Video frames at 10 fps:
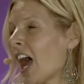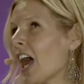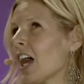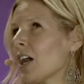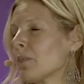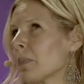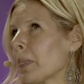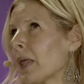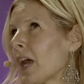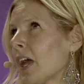um,
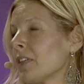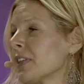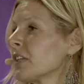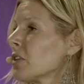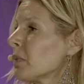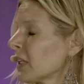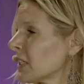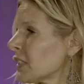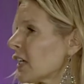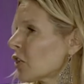I think the
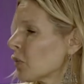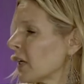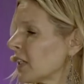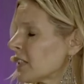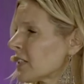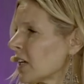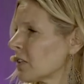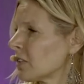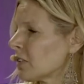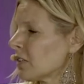biggest takeaway is
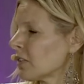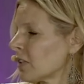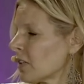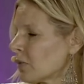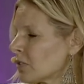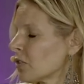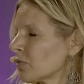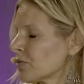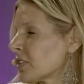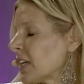that uh,
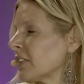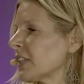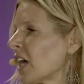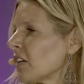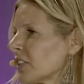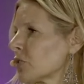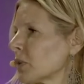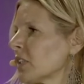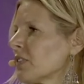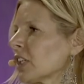to state the obvious,
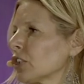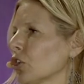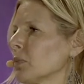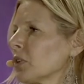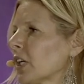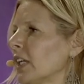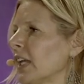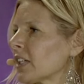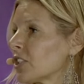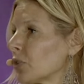we live in a global
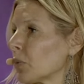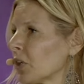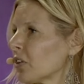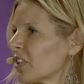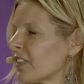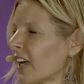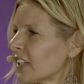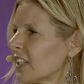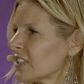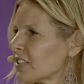connected world.
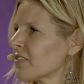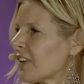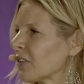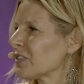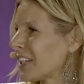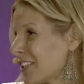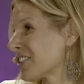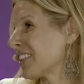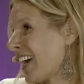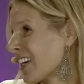That is the
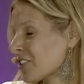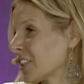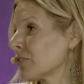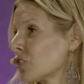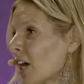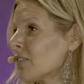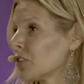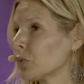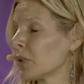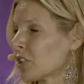foundation, actually, of
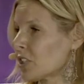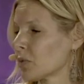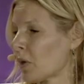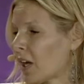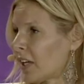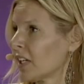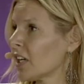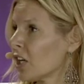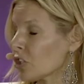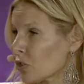travel, which is why
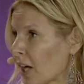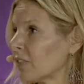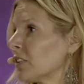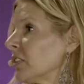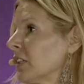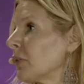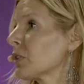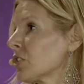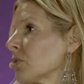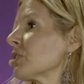travel
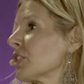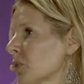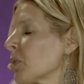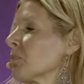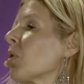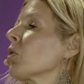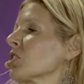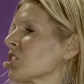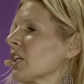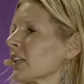was so
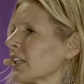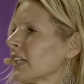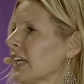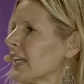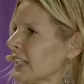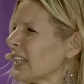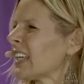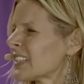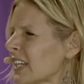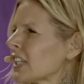disproportionately hit and
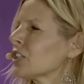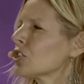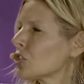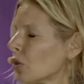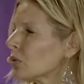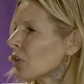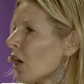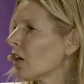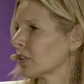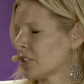has taken so
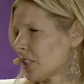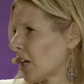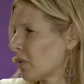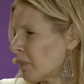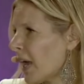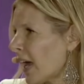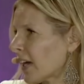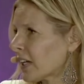long to come back.